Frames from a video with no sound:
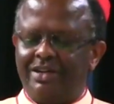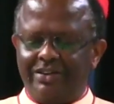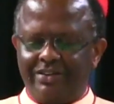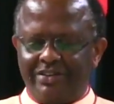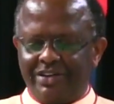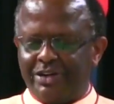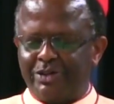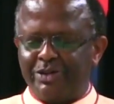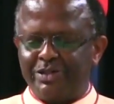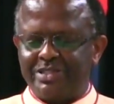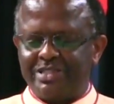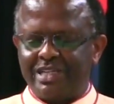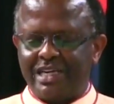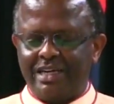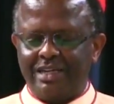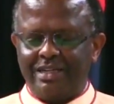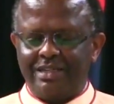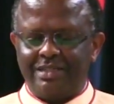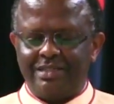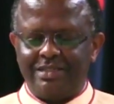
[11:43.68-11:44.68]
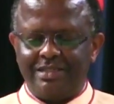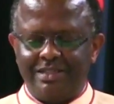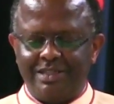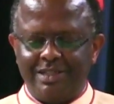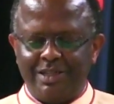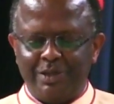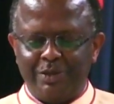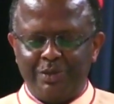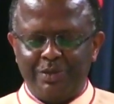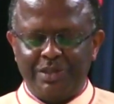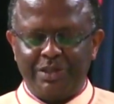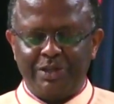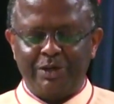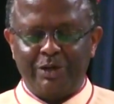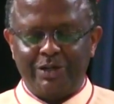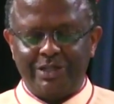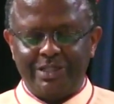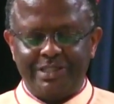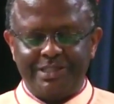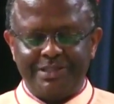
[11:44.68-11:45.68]
reconciled with
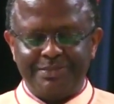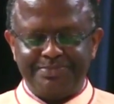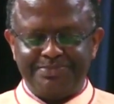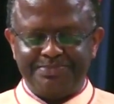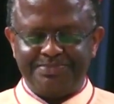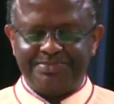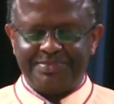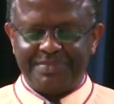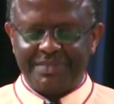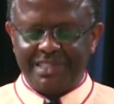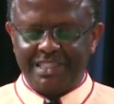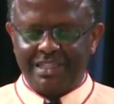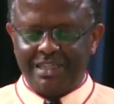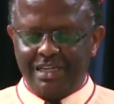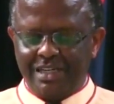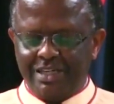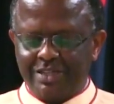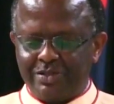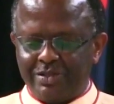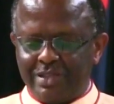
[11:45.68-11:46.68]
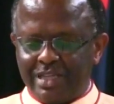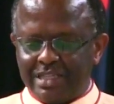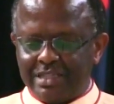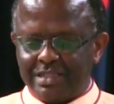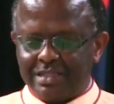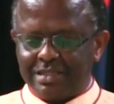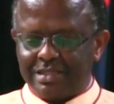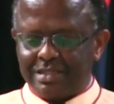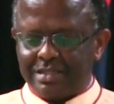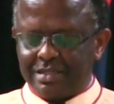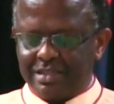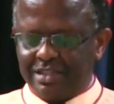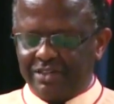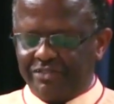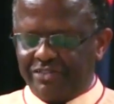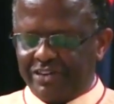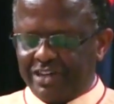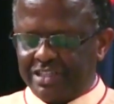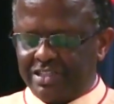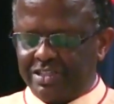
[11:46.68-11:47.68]
God. So that's the
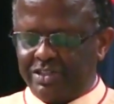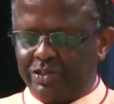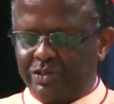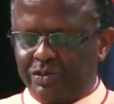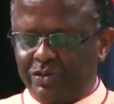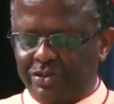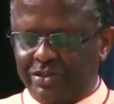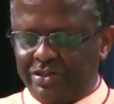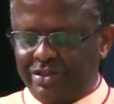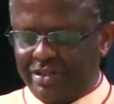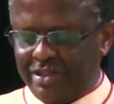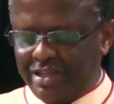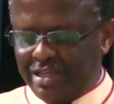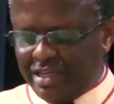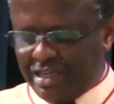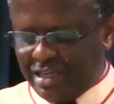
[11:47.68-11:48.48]
first truth,